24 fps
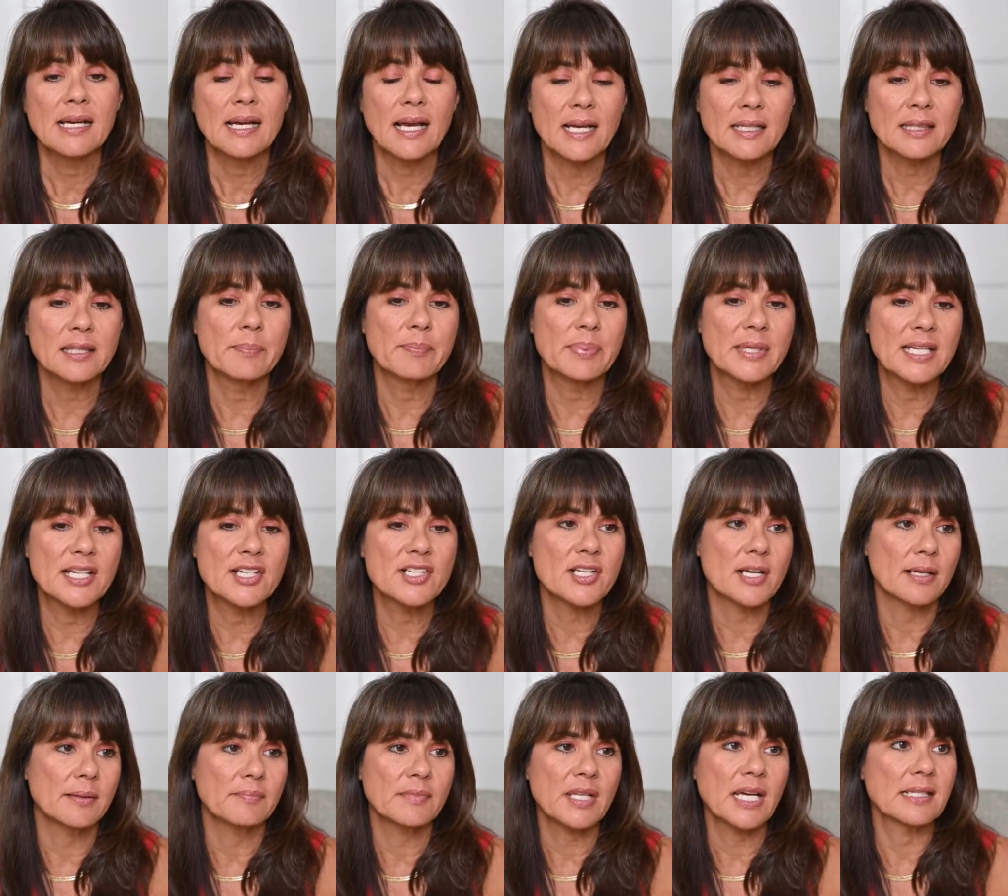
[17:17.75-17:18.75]
at the beach,
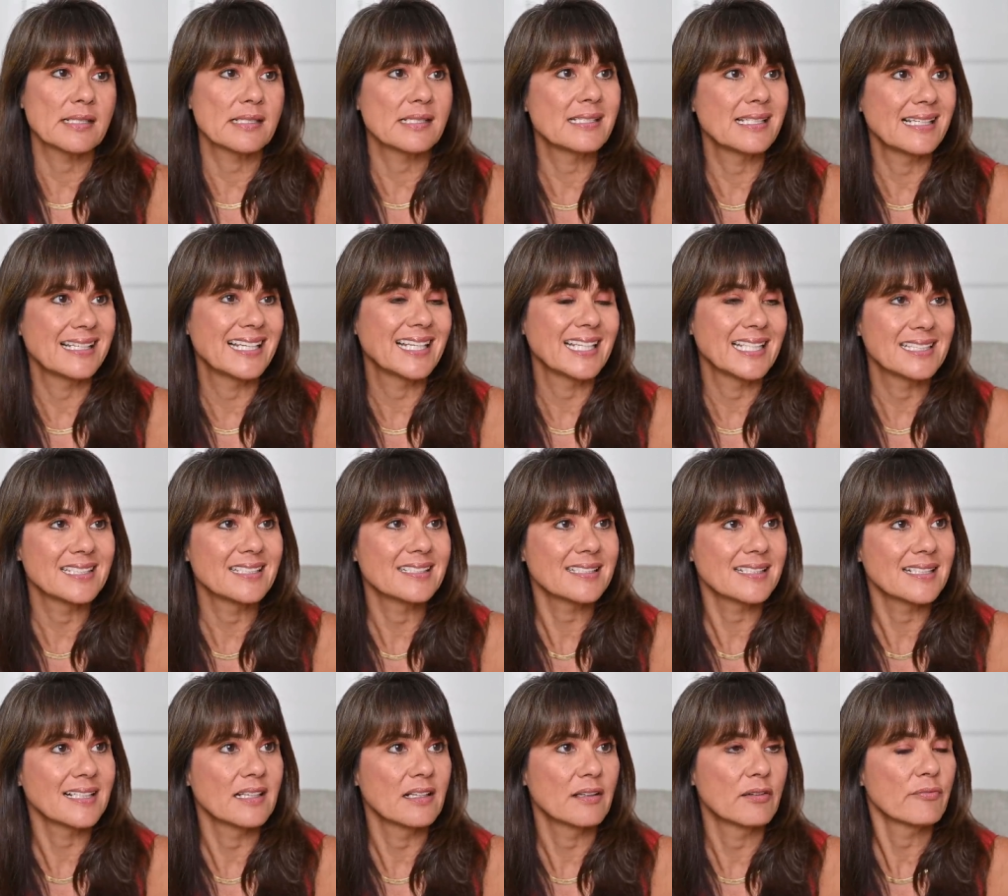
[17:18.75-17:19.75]
I'm not sitting in the
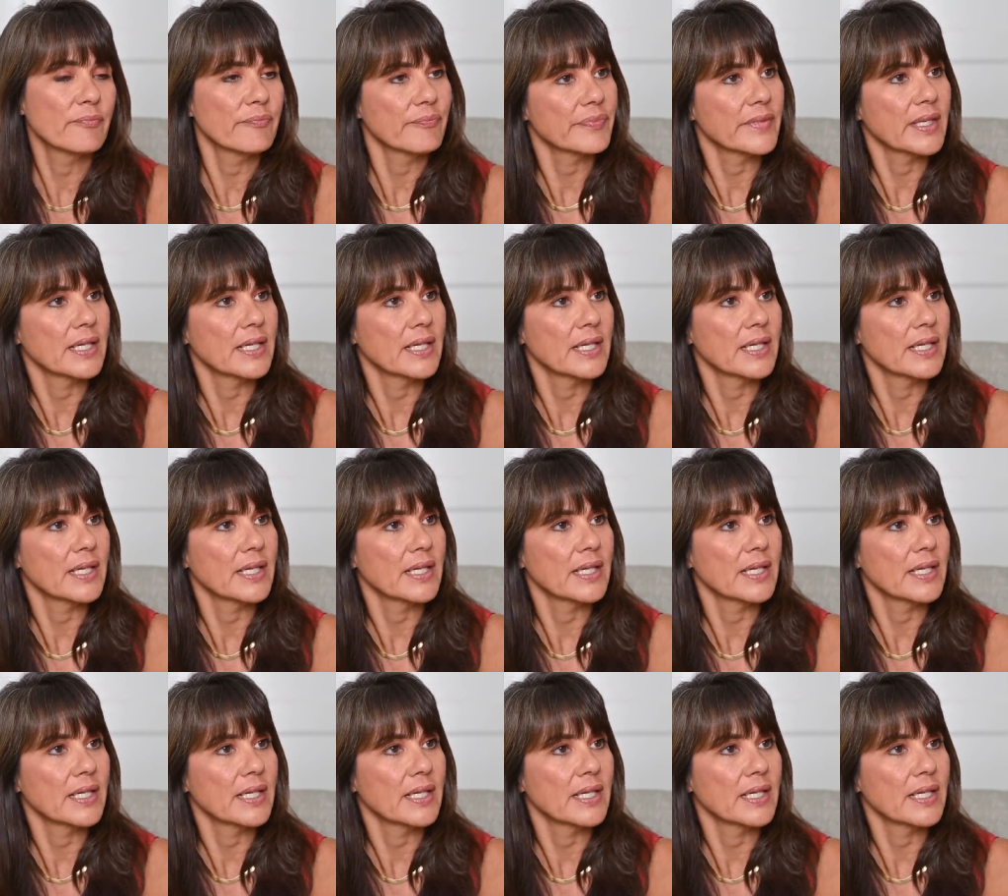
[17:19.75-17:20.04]
sun.